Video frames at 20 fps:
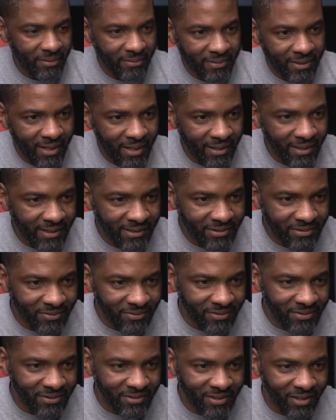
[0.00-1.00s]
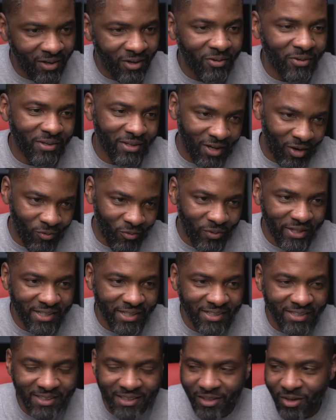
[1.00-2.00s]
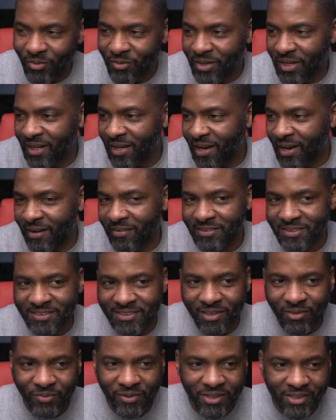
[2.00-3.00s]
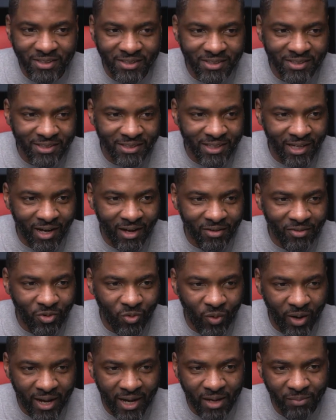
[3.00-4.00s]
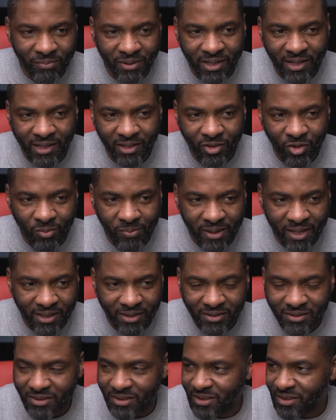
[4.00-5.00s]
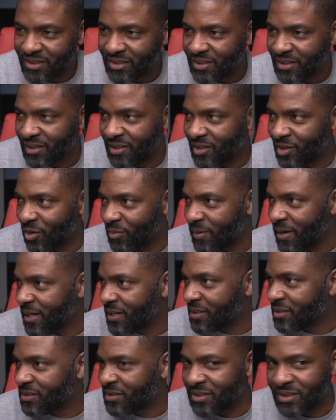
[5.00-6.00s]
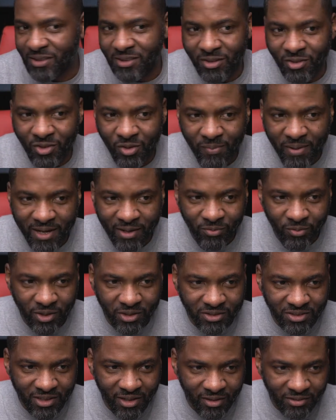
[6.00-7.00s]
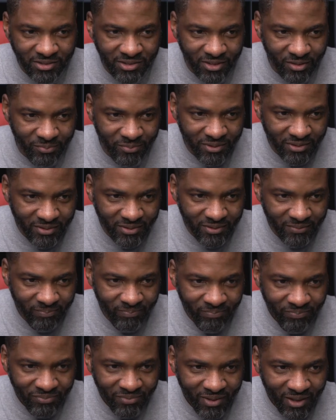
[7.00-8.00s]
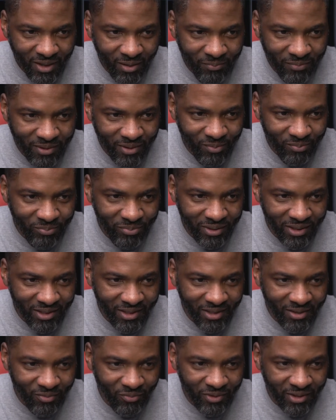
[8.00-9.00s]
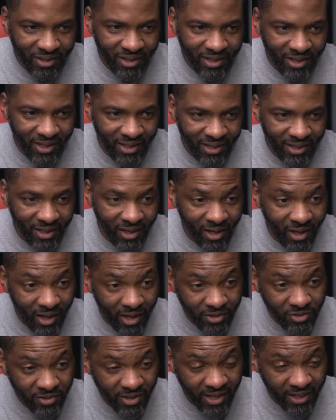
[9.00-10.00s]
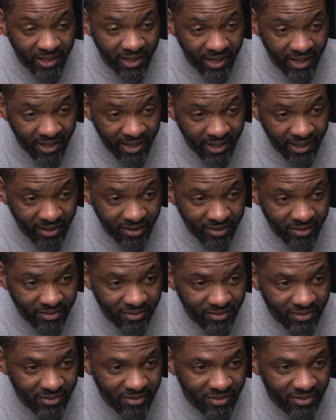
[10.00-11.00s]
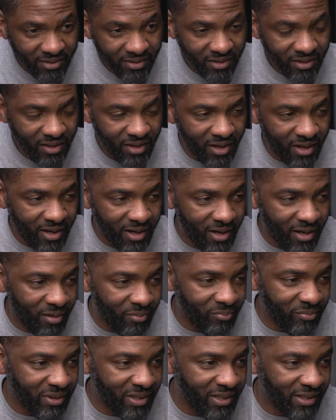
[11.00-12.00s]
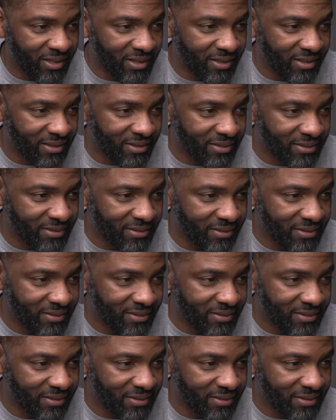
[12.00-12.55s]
Y'all ain't doing. Oh, we good. Okay, I already said we good. Y'all quiet, man. Ain't nobody good. Don't nobody want to talk to me. I'm in the bed with a headache. Oh, you got a headache? Oh, man.